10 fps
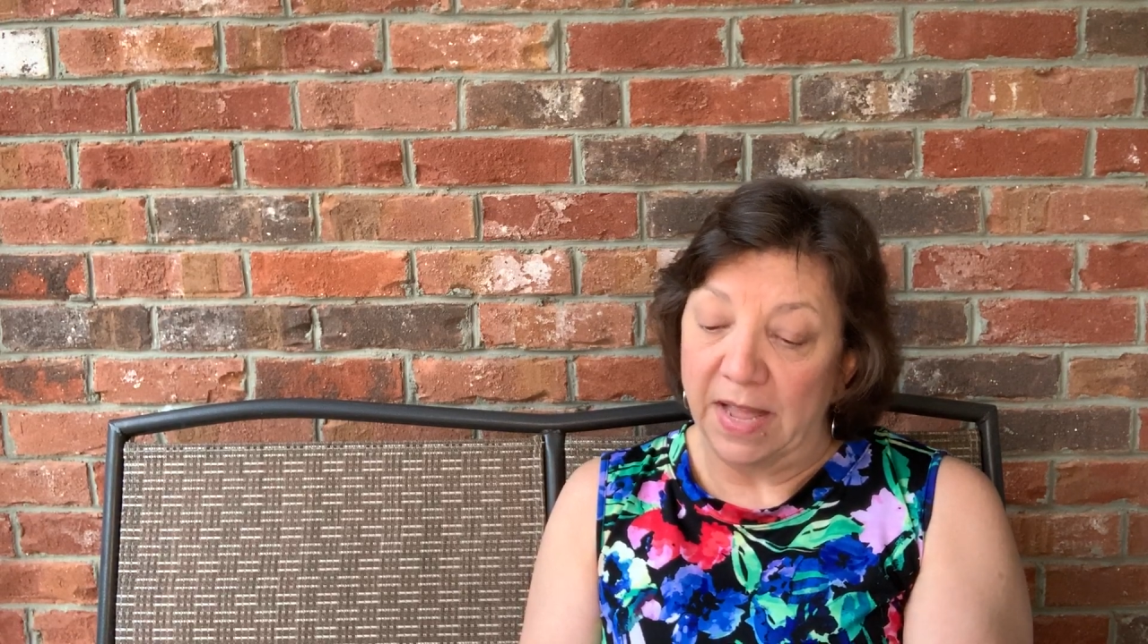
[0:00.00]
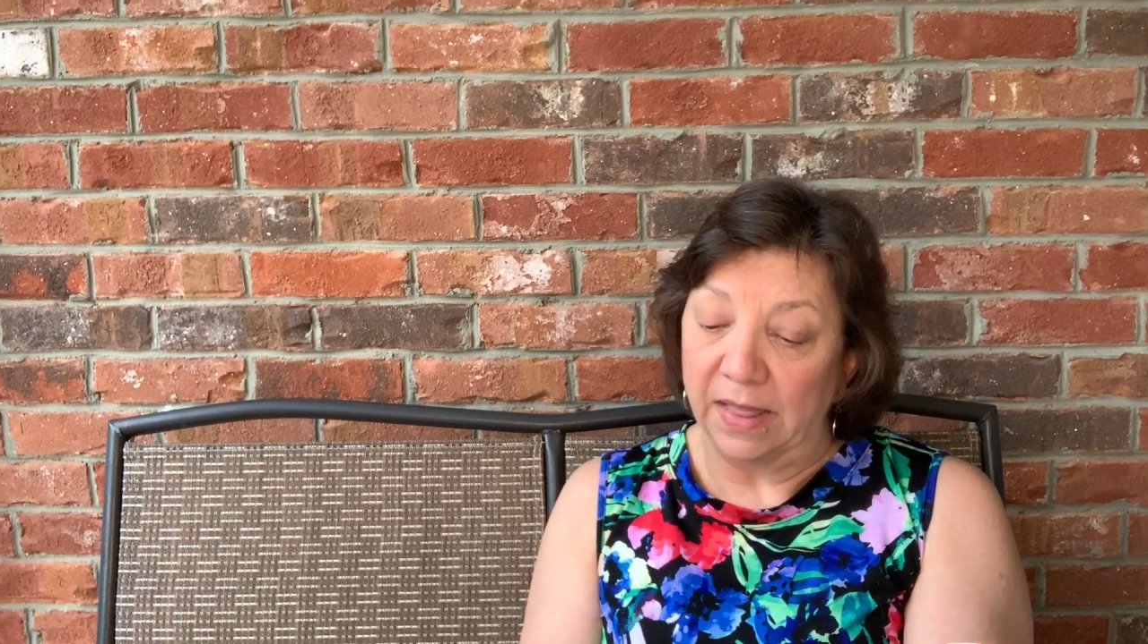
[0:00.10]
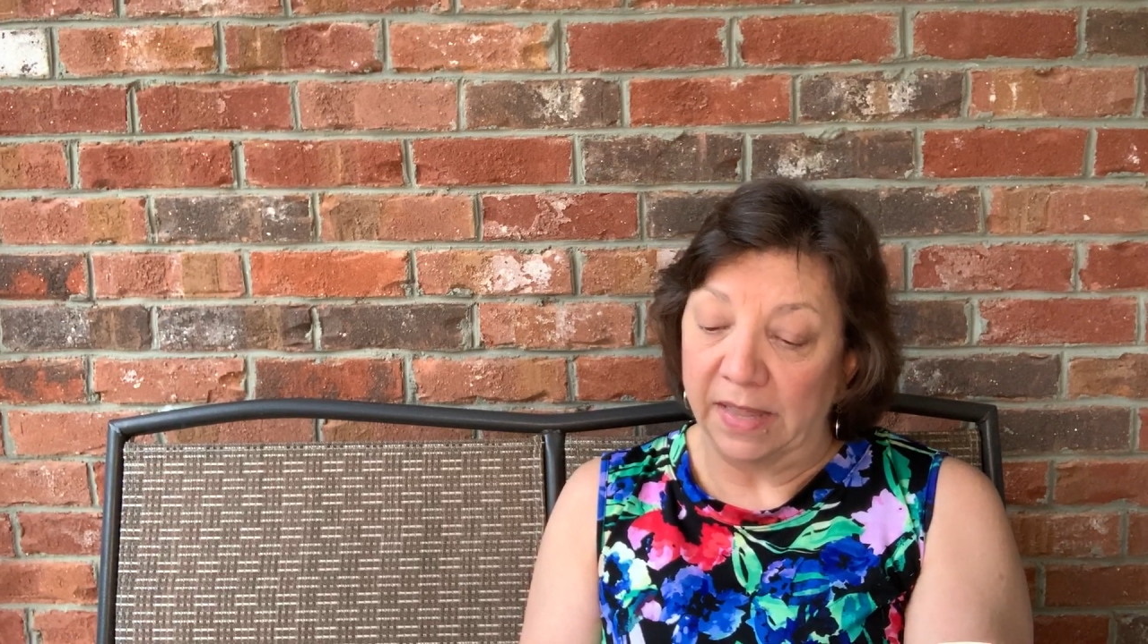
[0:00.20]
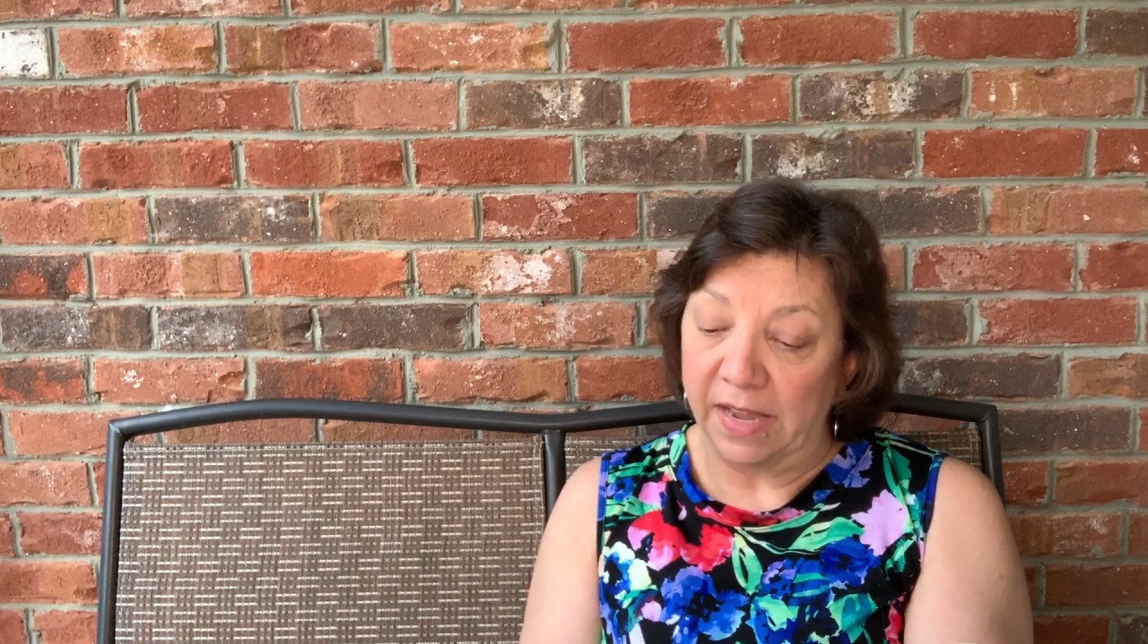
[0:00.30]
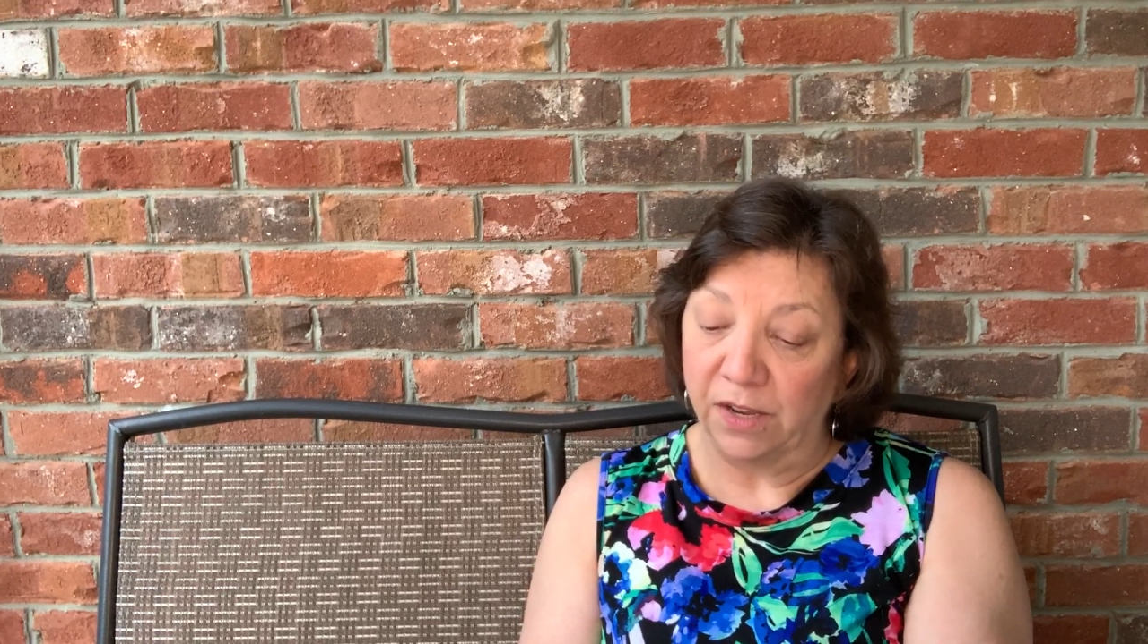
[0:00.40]

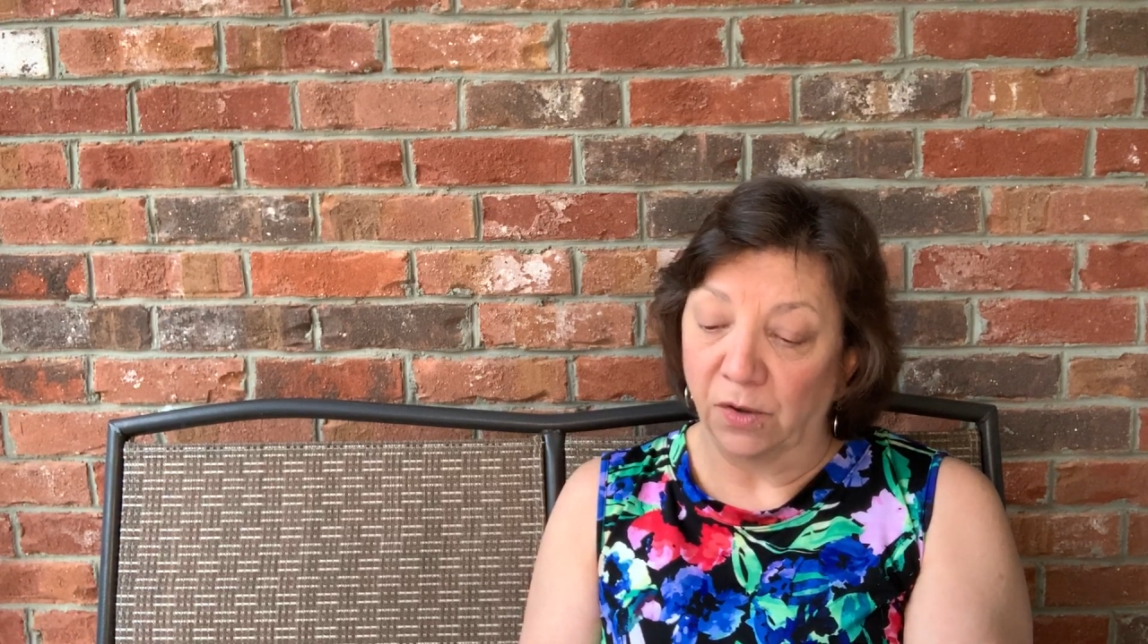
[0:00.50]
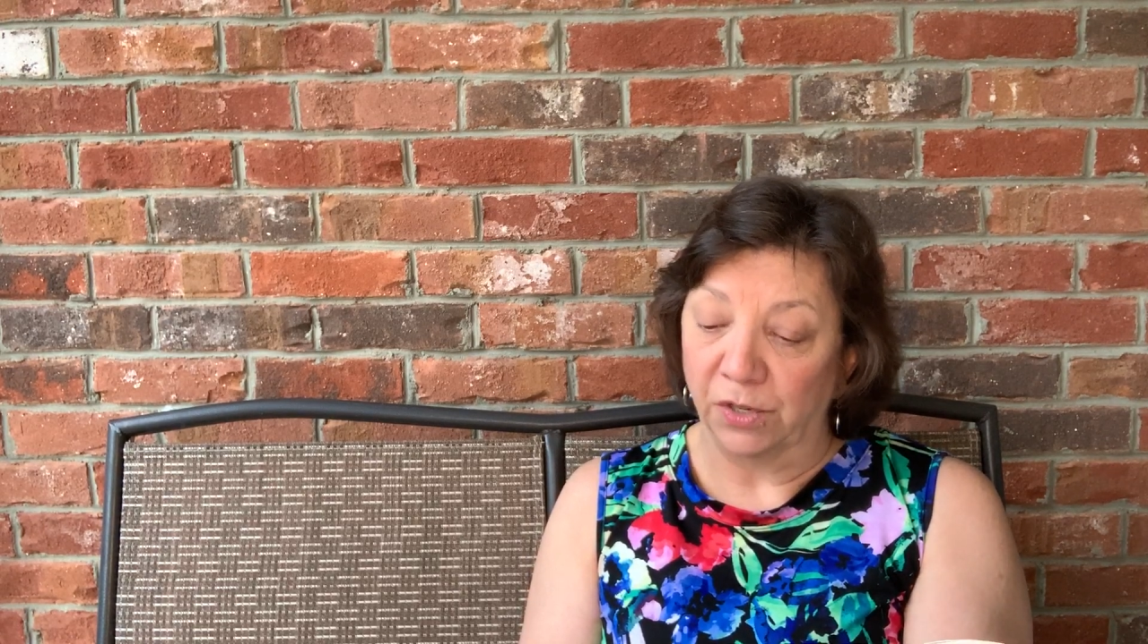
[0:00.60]
Let your